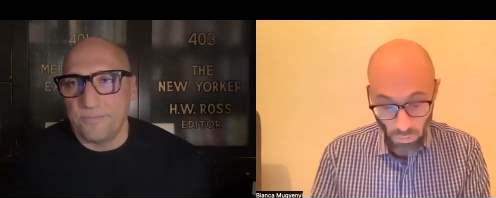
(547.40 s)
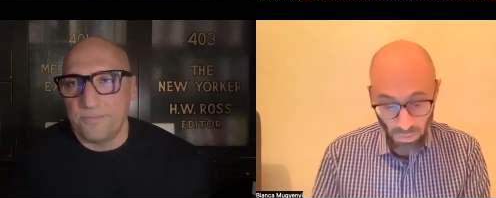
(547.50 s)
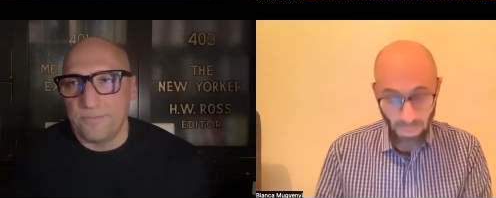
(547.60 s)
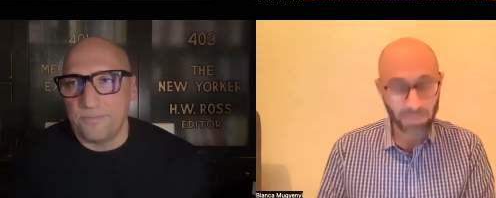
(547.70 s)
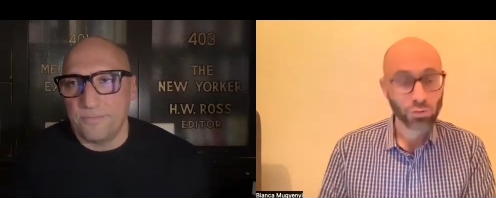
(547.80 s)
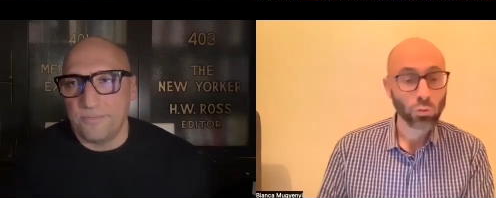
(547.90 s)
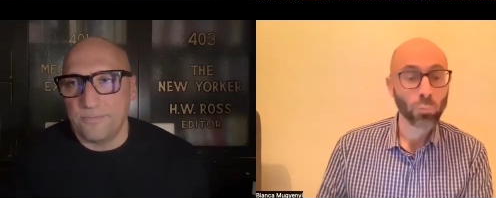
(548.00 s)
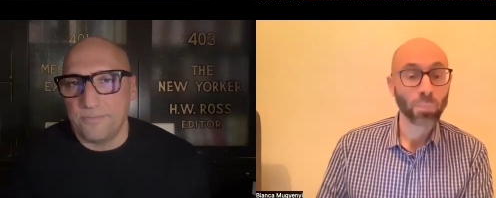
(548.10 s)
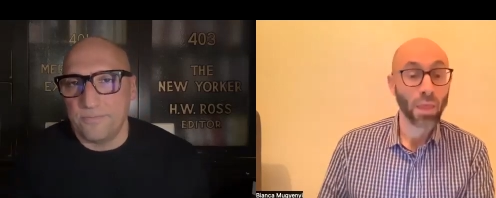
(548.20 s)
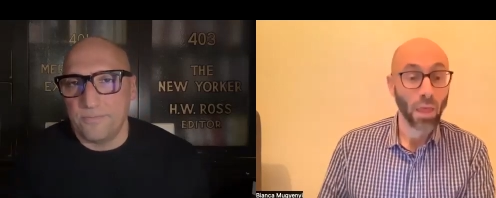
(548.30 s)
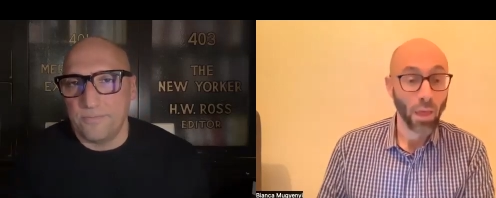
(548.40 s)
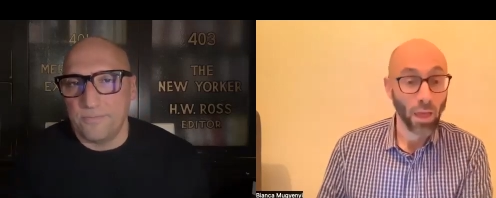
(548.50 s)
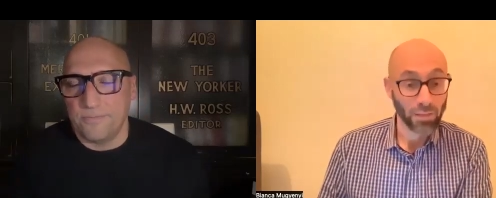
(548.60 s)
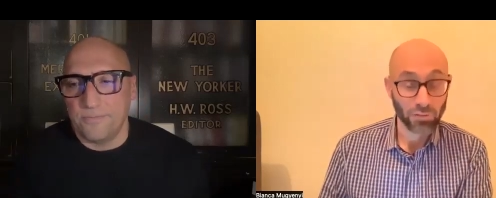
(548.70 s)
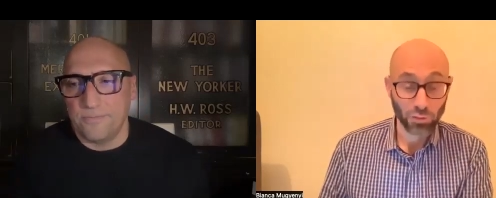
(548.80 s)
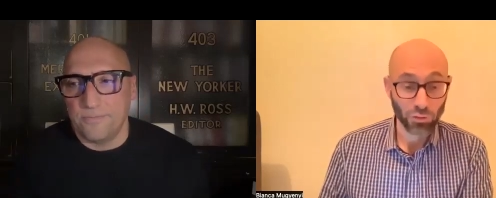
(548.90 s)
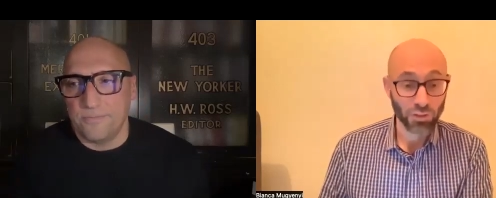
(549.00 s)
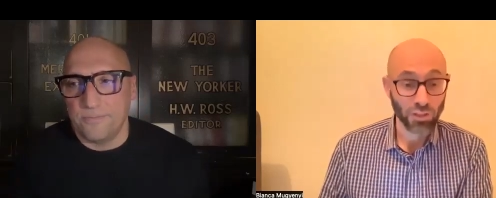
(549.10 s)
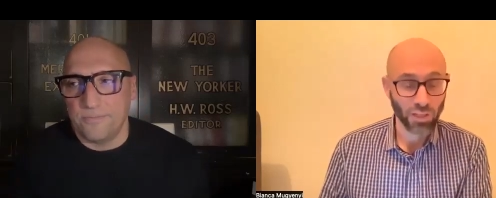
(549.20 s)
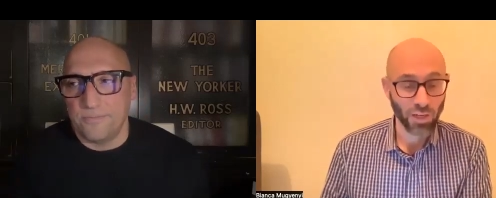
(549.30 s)
Speaker 1: Yeah, and so uh, I
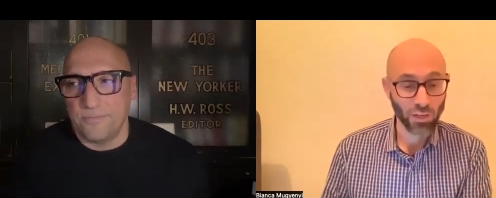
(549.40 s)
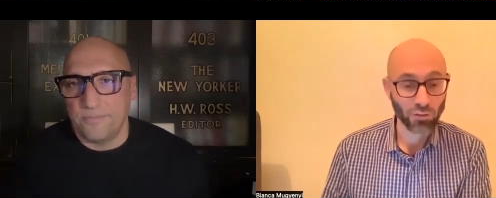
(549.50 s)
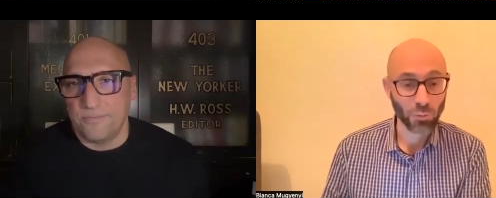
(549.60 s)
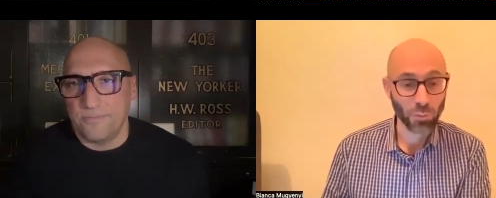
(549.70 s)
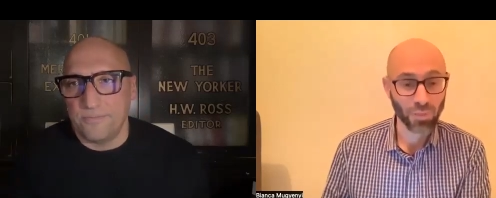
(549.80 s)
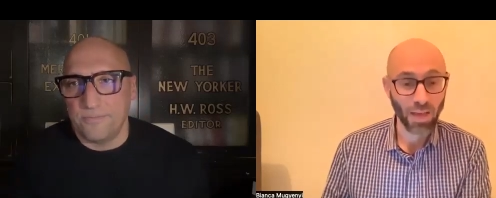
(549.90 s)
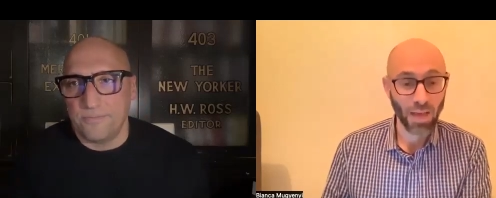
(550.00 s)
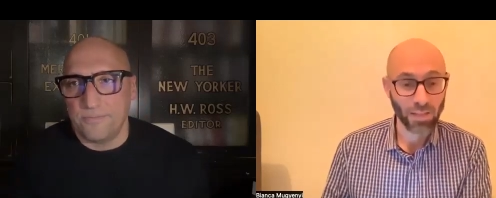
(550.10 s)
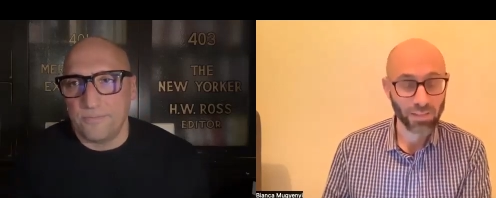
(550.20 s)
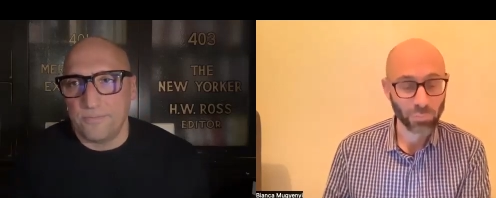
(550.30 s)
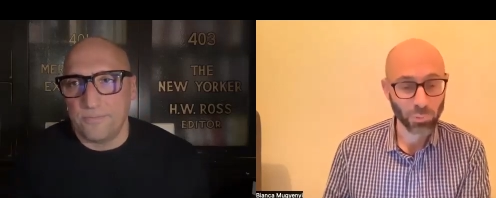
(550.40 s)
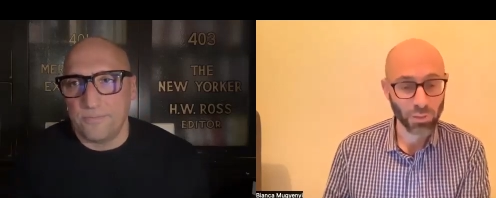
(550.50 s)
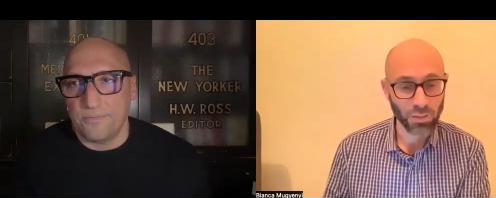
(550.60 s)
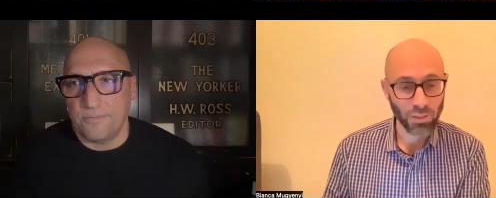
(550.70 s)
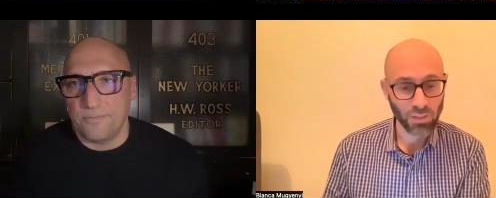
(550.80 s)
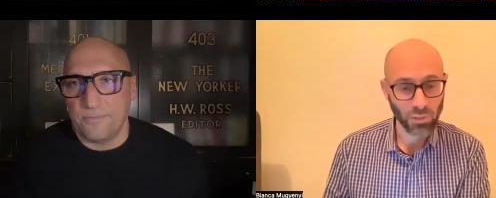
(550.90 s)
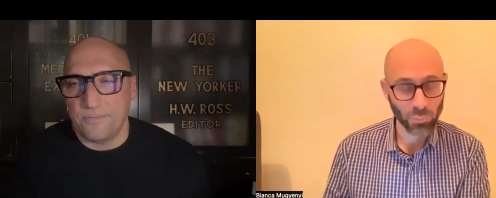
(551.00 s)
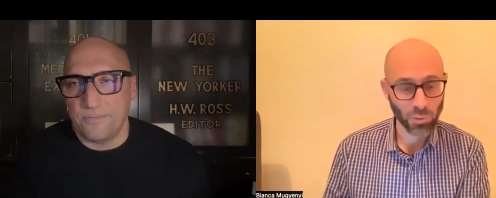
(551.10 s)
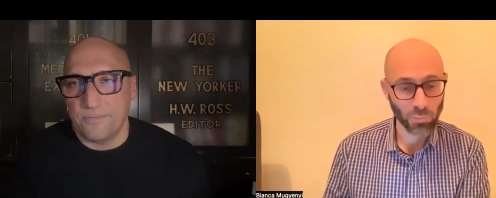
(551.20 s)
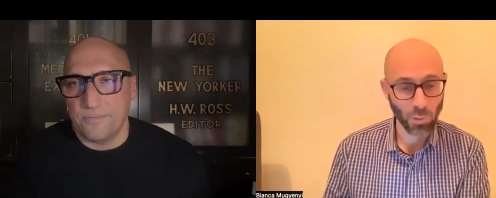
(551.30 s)
certainly agree with that. It's pretty, it is
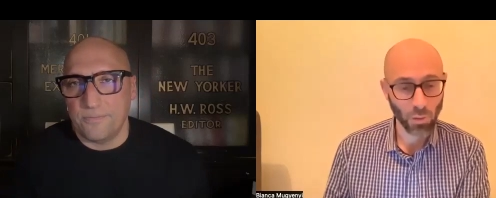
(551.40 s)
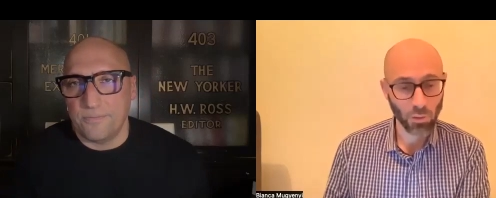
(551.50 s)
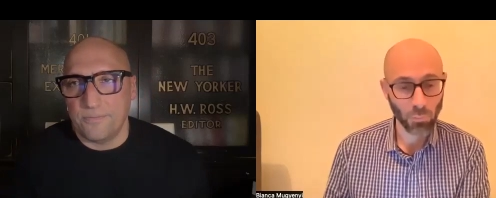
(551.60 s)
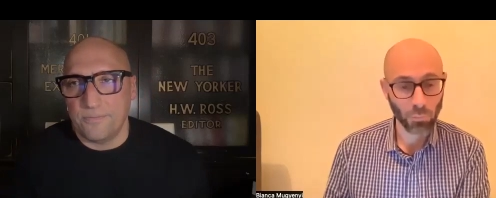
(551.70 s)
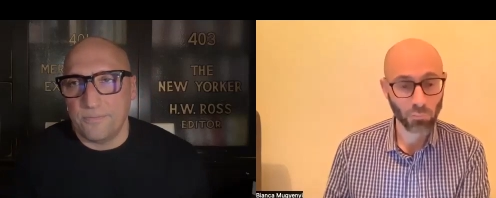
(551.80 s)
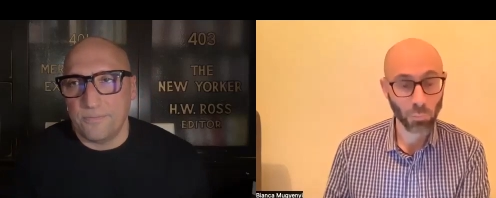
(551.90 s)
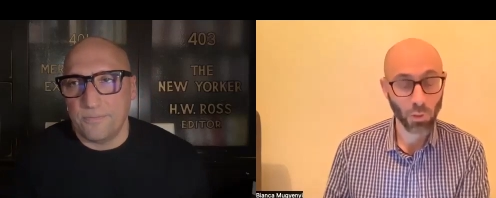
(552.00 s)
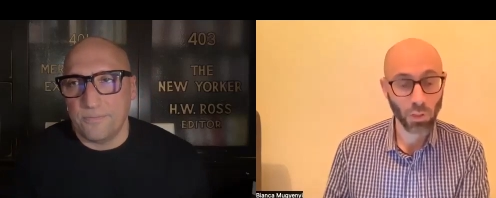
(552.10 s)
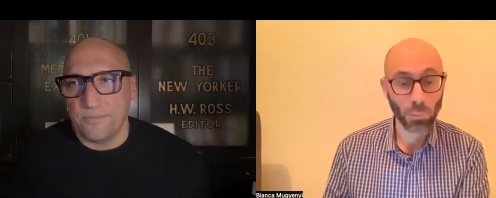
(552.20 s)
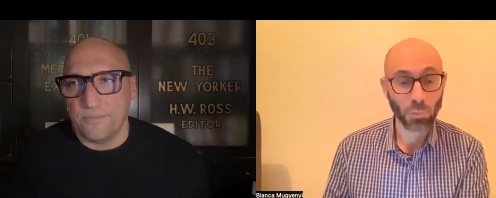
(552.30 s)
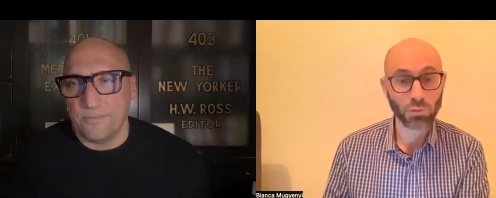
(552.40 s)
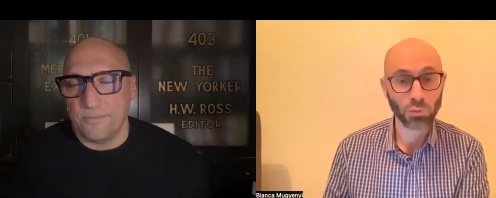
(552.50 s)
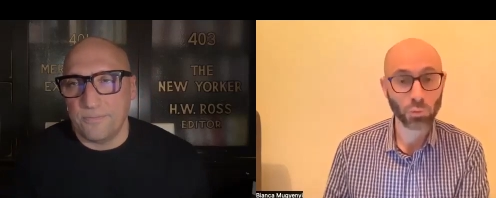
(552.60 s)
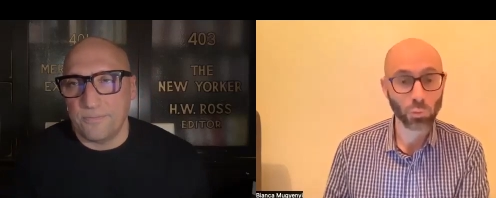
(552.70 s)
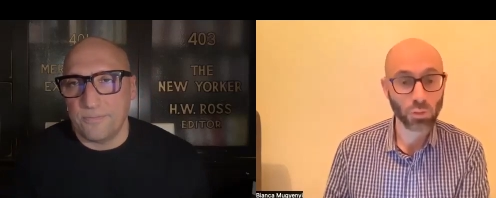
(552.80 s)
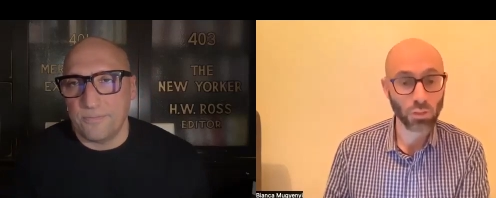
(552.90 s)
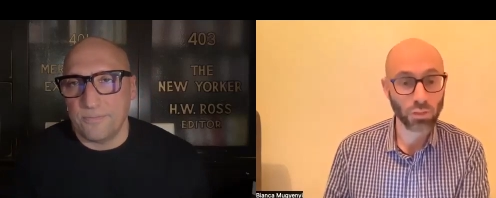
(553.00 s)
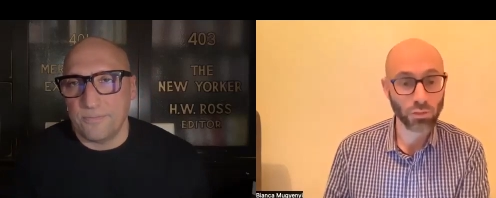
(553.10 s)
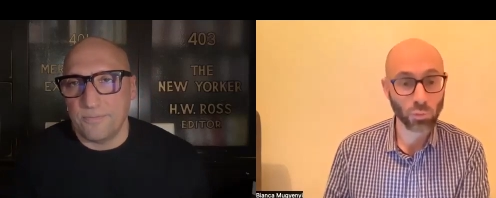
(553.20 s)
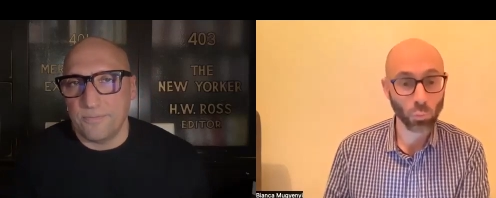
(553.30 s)
pretty mark- remarkable to
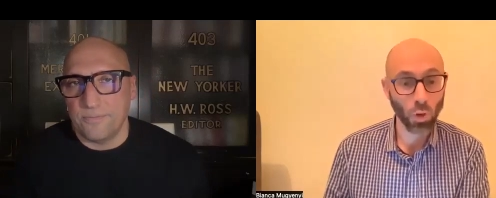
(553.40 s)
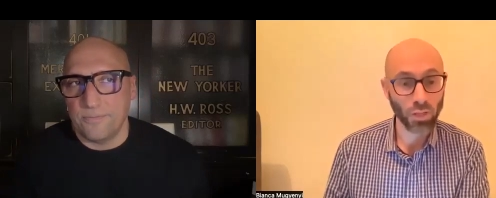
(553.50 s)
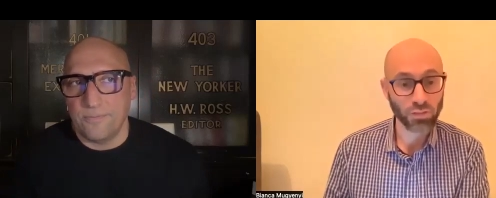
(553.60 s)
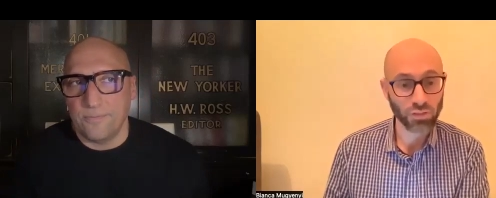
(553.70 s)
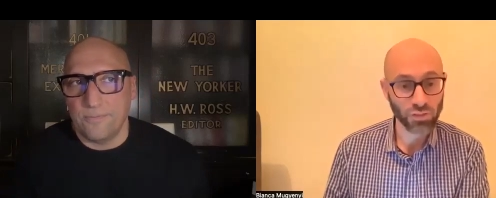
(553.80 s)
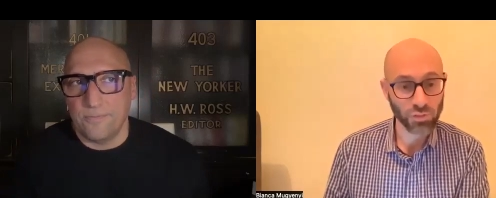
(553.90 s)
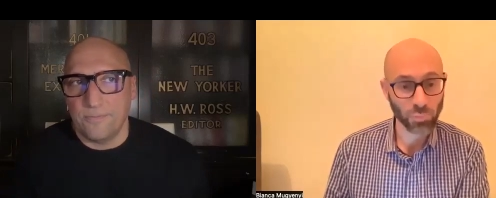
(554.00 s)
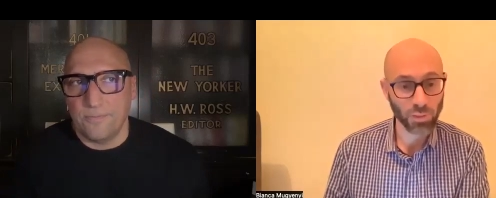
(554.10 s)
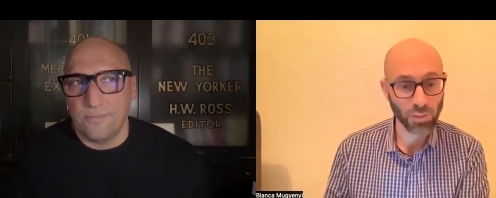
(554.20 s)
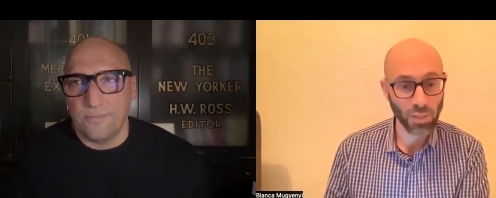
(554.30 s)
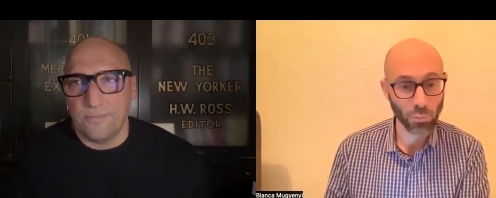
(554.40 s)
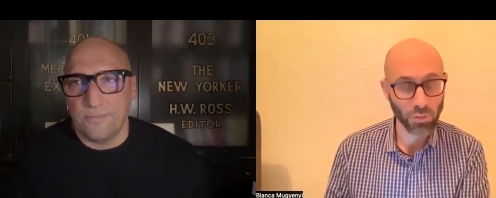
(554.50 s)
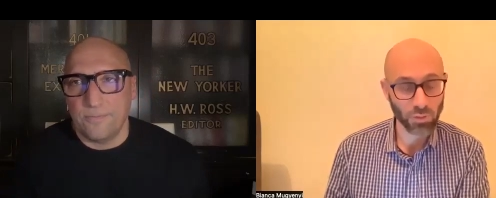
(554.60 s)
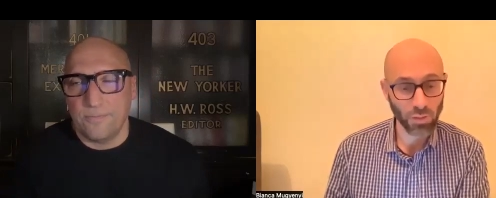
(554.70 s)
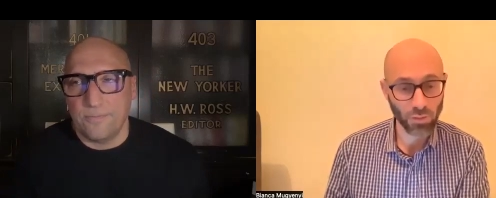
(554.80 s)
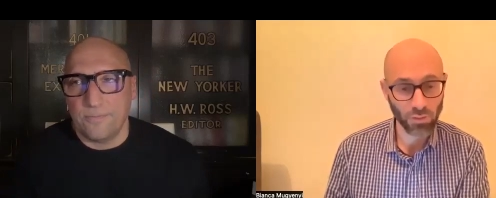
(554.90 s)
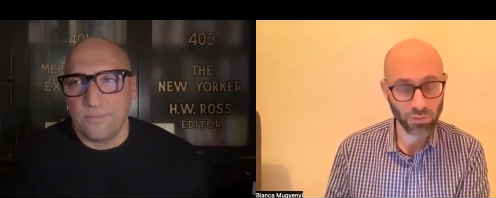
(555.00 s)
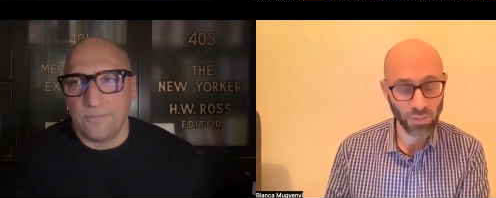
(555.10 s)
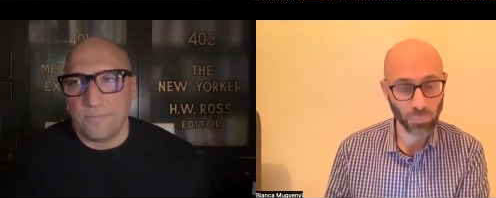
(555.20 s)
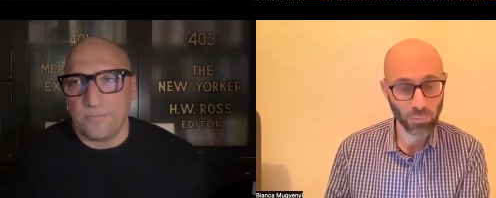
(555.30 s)
uh, to watch this play out and and
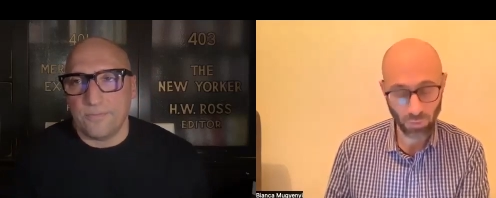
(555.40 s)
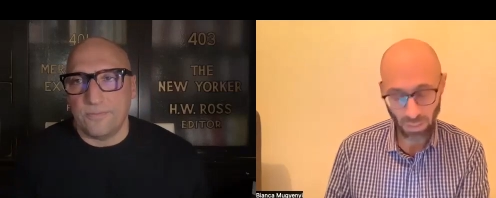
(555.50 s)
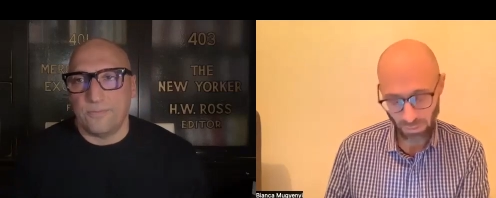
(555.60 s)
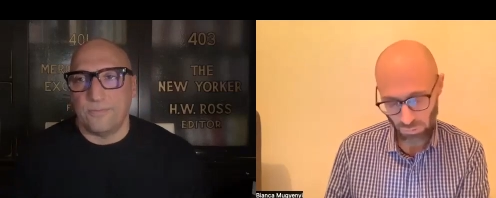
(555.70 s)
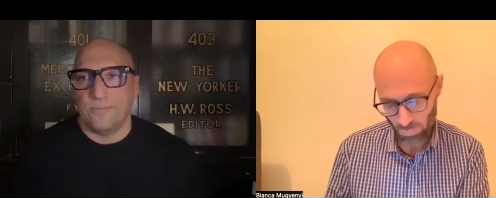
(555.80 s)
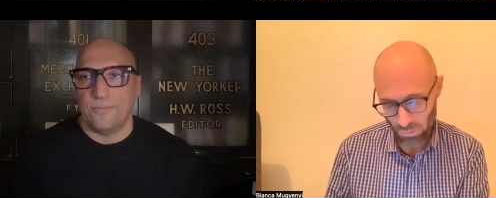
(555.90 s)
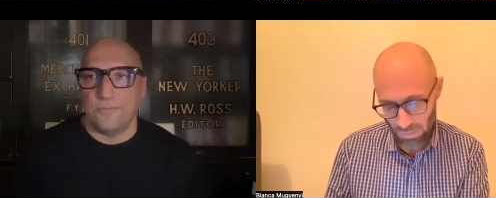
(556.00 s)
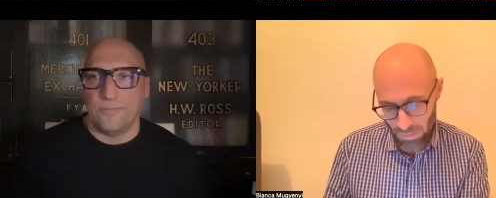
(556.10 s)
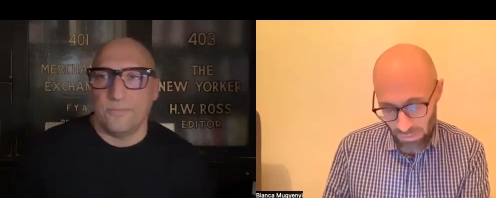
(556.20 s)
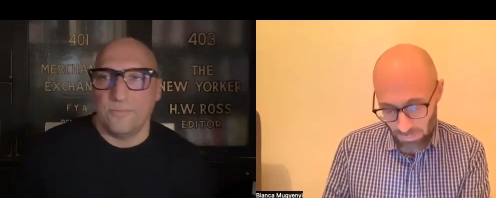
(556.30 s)
this types of reactions. But